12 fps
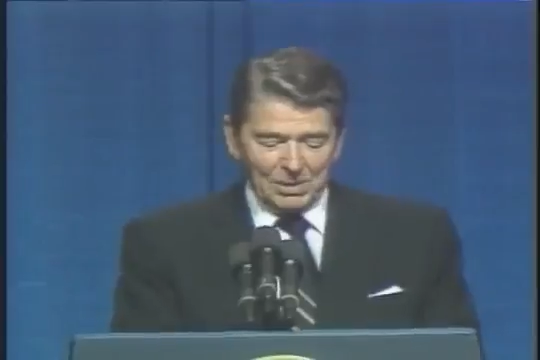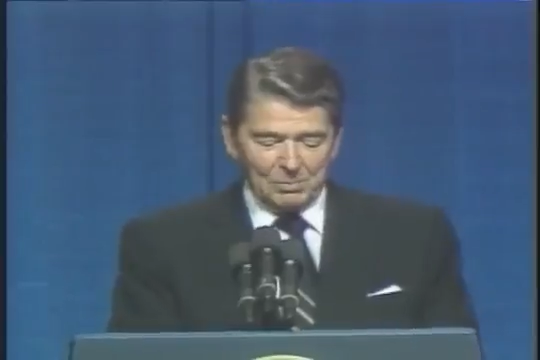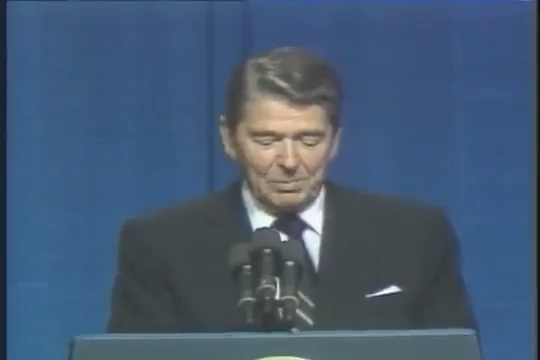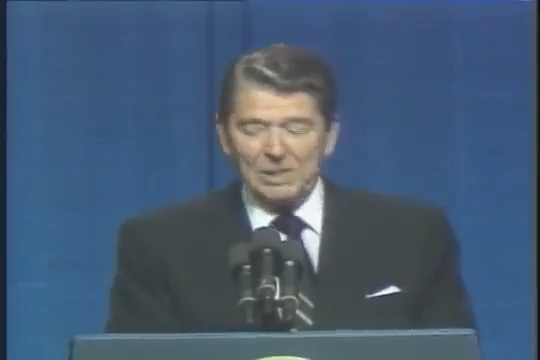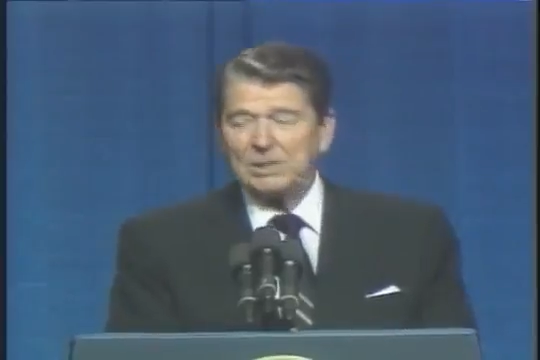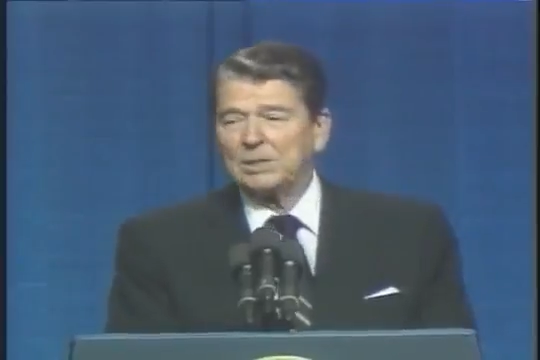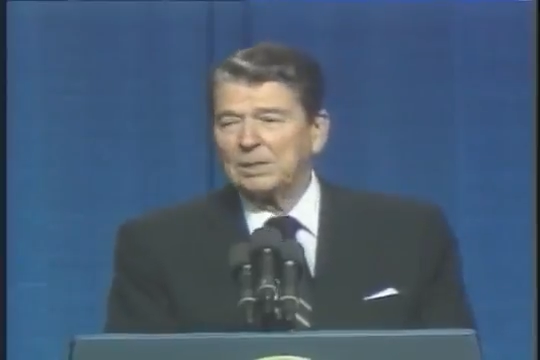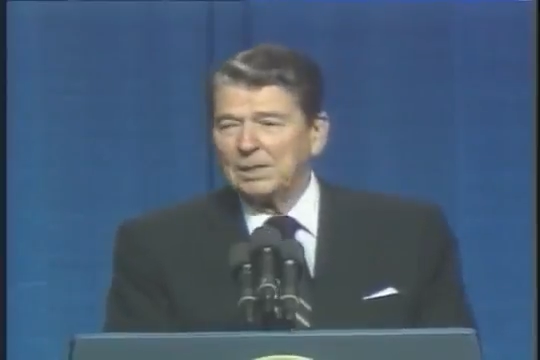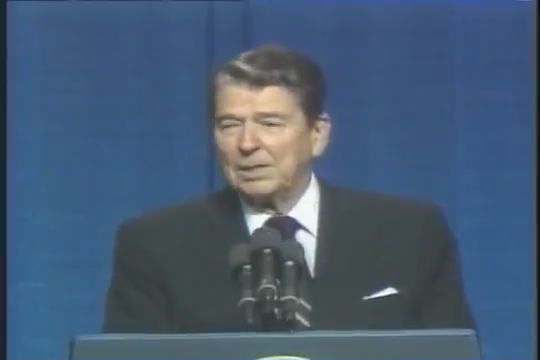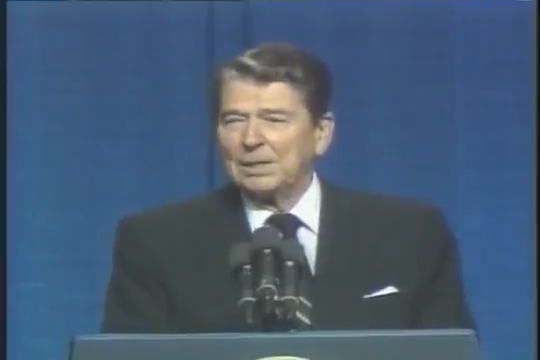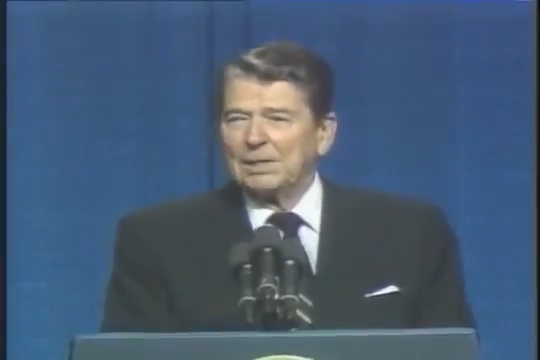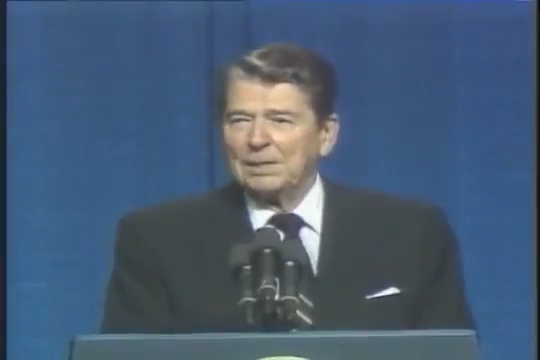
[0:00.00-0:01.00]
speech
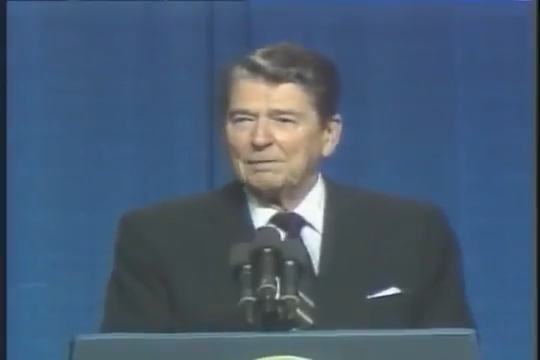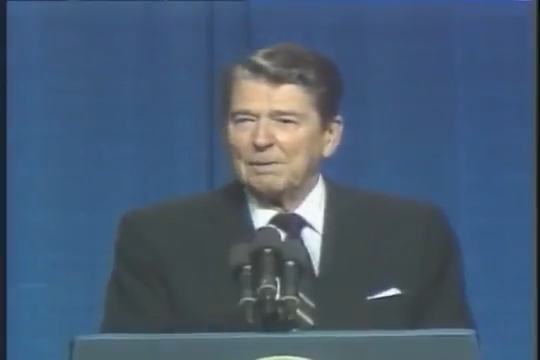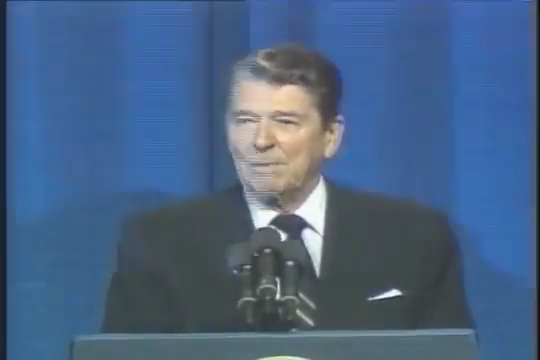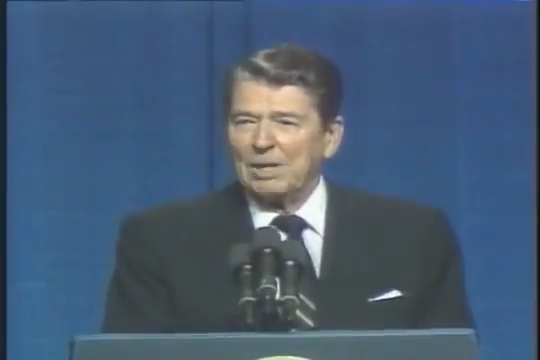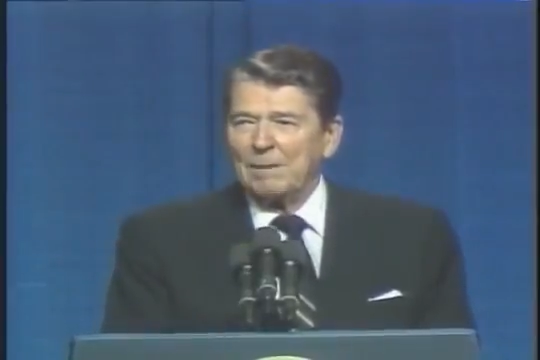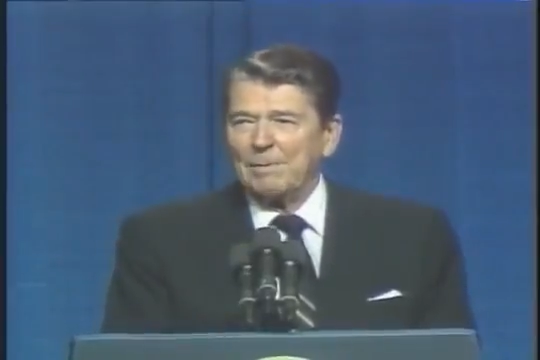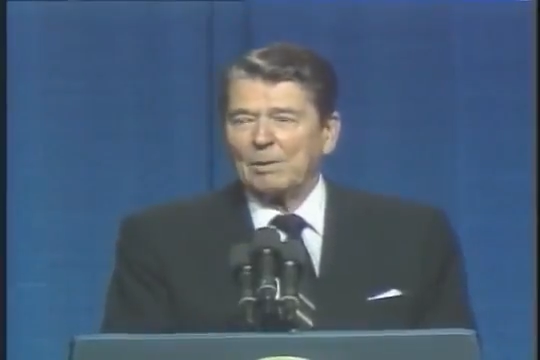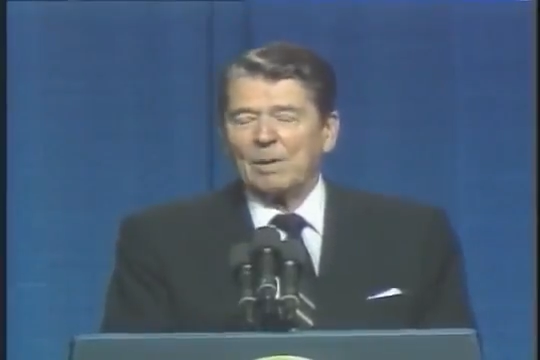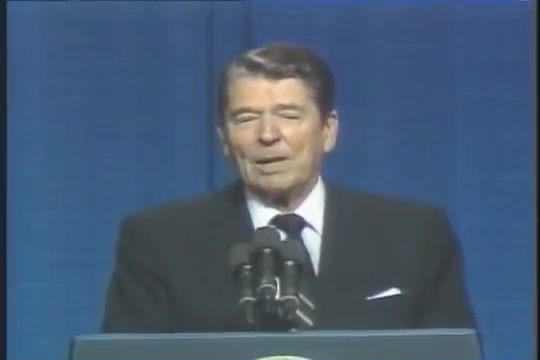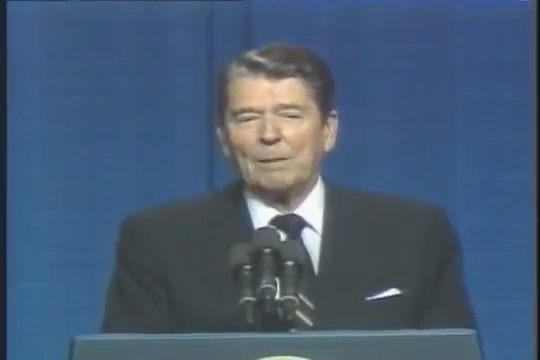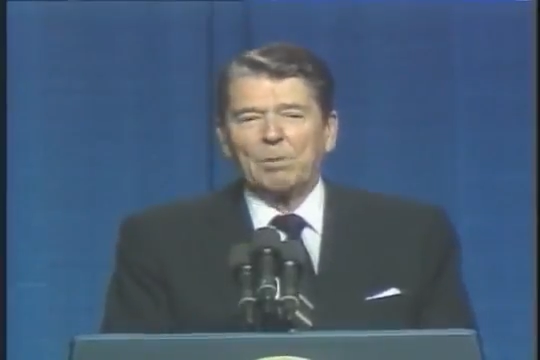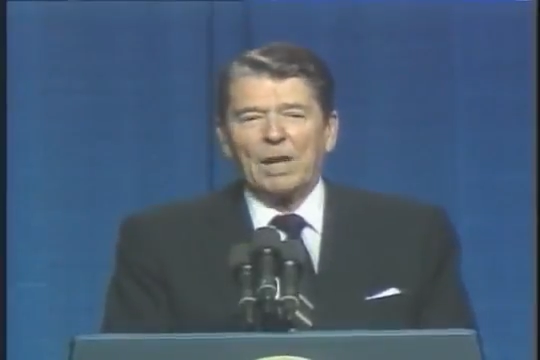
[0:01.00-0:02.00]
from a
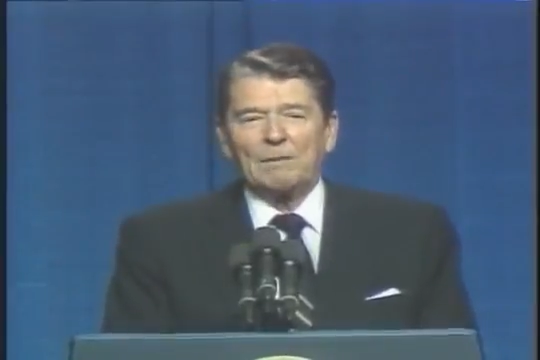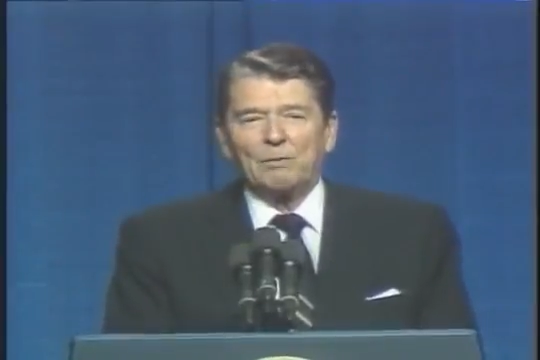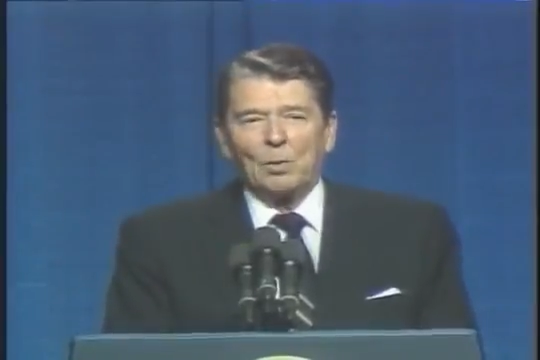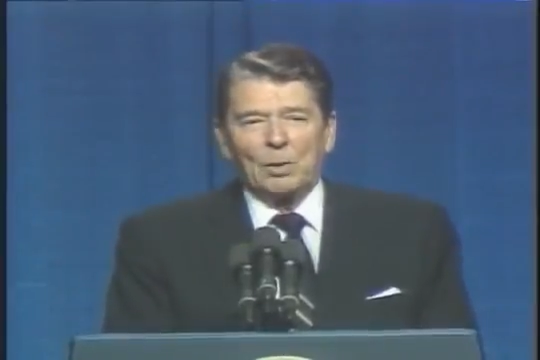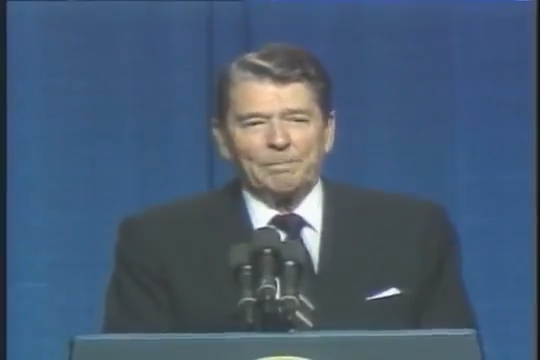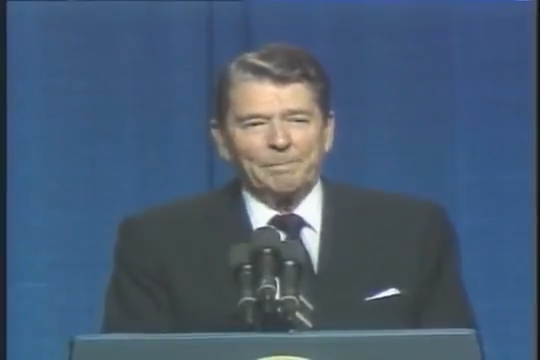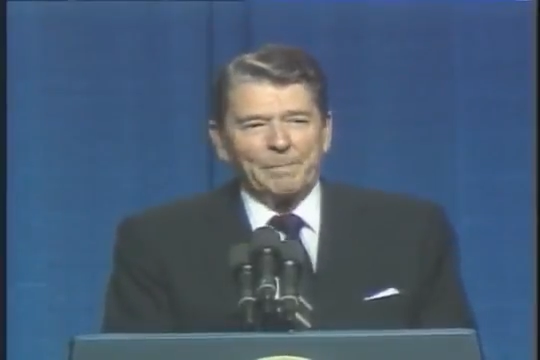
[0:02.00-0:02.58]
Democratic platform."